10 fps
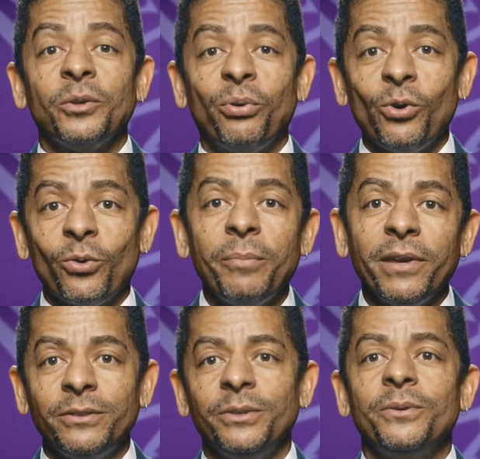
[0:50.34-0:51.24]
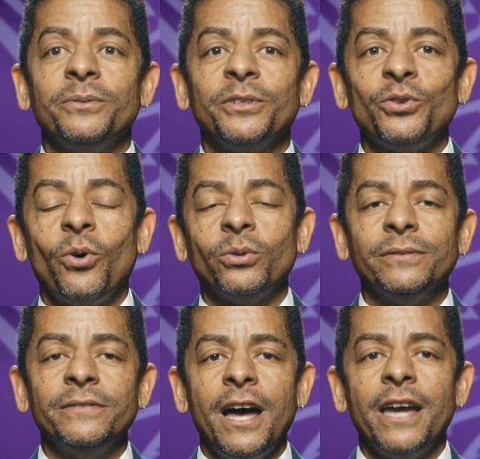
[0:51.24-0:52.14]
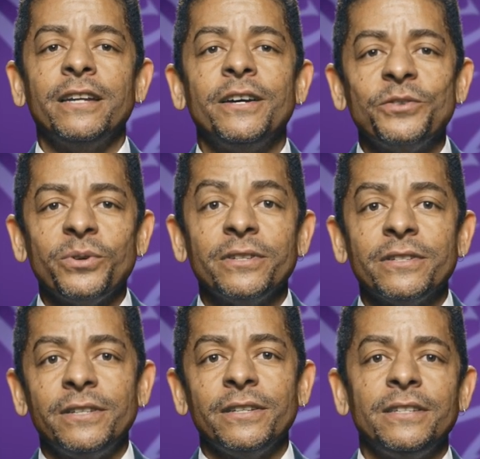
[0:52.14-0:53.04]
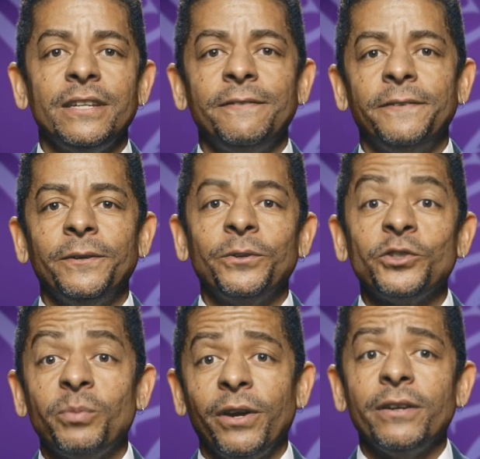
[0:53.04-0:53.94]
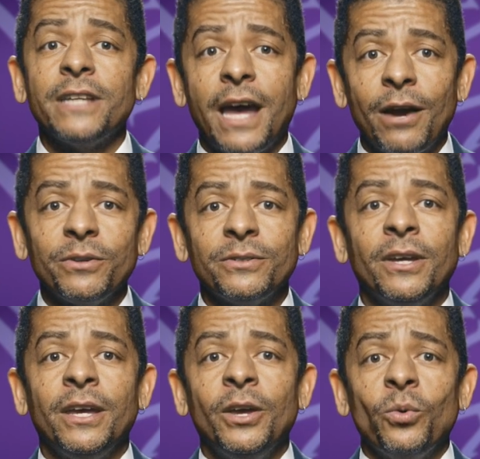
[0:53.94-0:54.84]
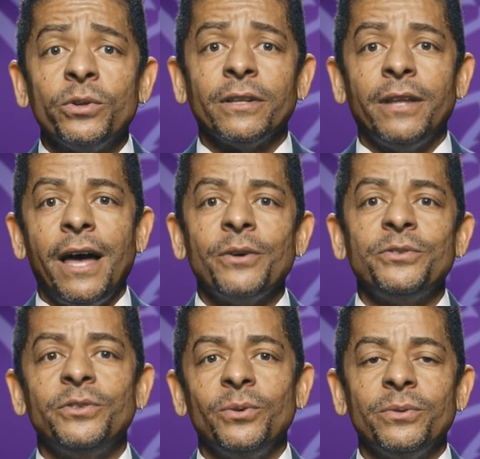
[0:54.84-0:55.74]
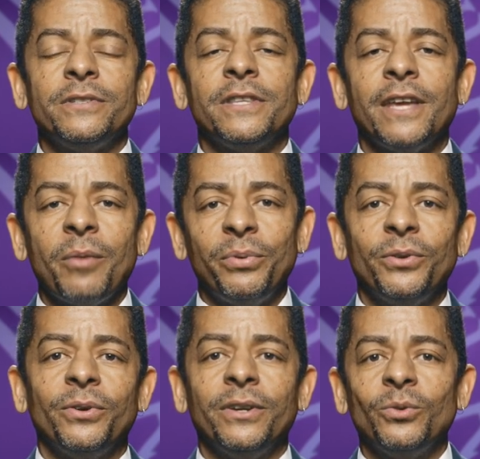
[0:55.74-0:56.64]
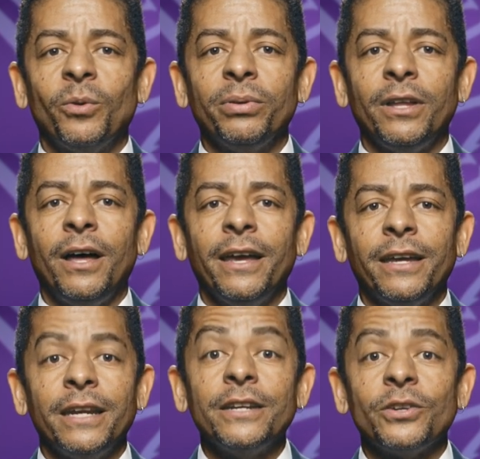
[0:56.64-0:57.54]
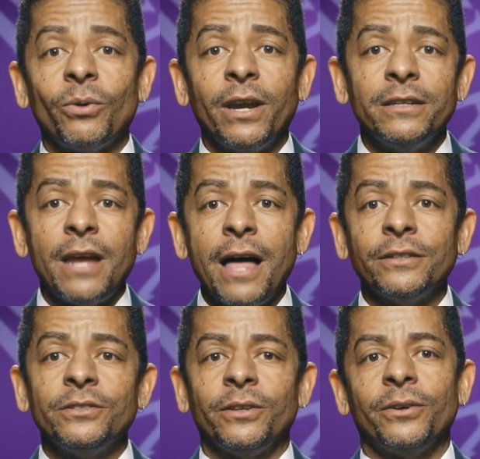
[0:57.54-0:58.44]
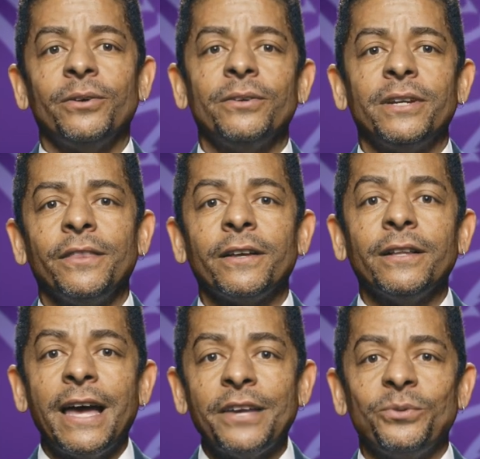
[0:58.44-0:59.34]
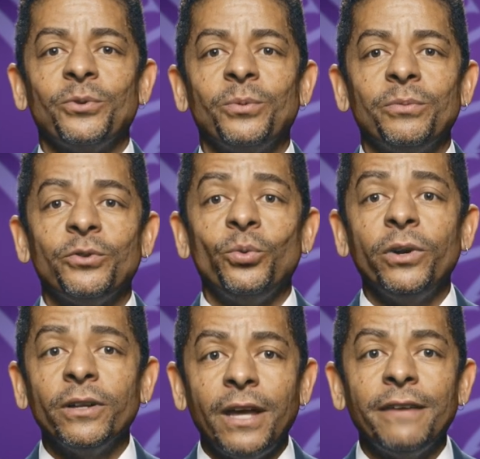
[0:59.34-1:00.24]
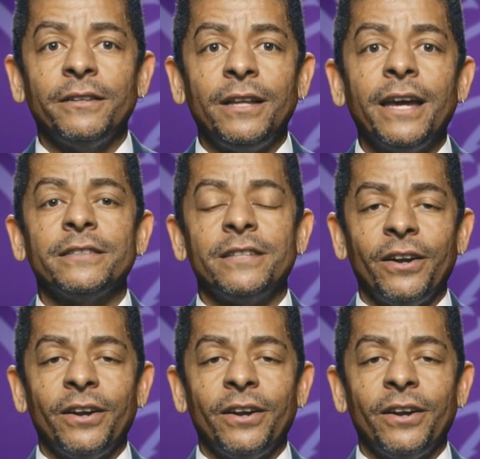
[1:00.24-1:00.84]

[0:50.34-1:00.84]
The program includes a total of 960 field experience hours, which allows students the opportunity to apply and integrate knowledge learned in the classroom to real-life client